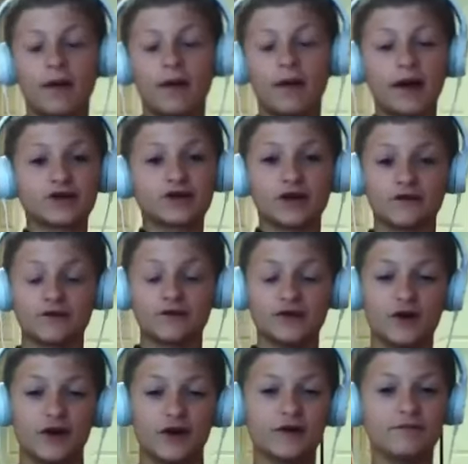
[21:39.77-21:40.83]
Microsoft.
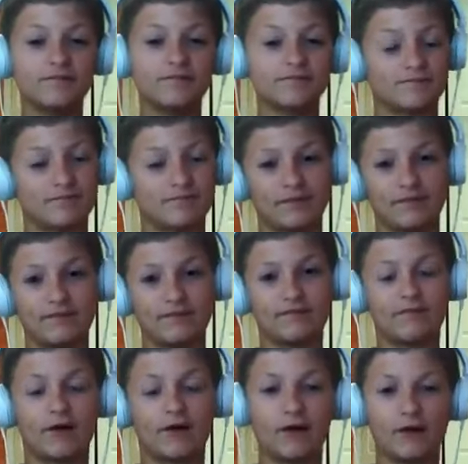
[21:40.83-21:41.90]
You could
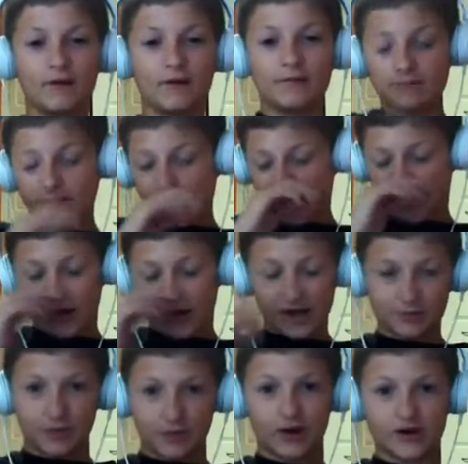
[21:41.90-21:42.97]
on the
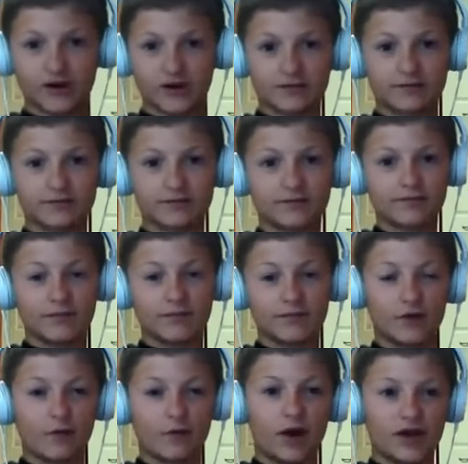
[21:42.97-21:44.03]
Xbox. You
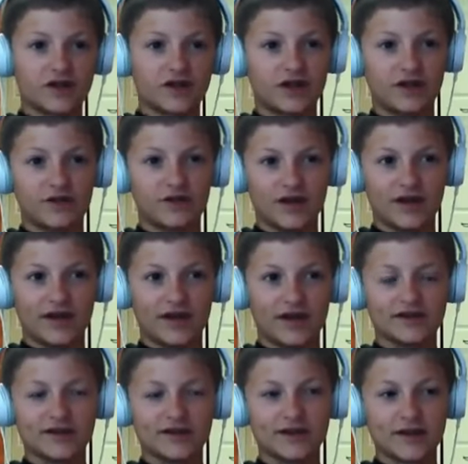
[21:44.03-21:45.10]
could watch
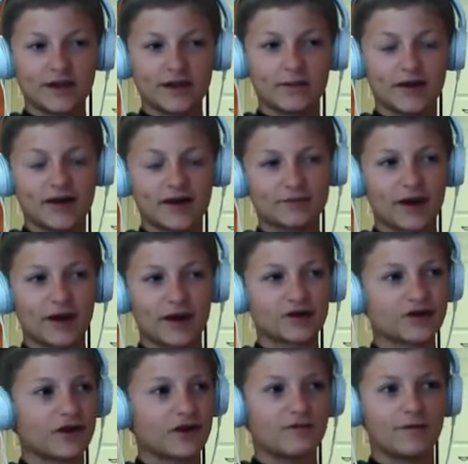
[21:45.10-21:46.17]
DVDs, but I guess
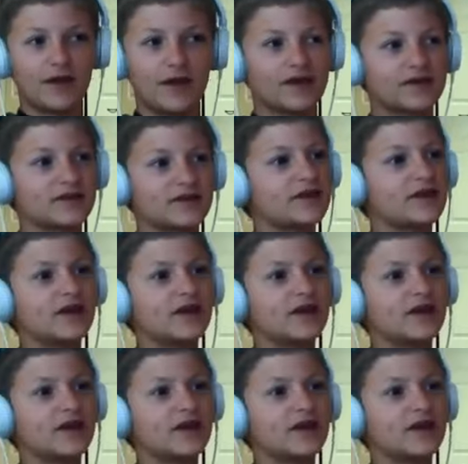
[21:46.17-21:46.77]
Microsoft makes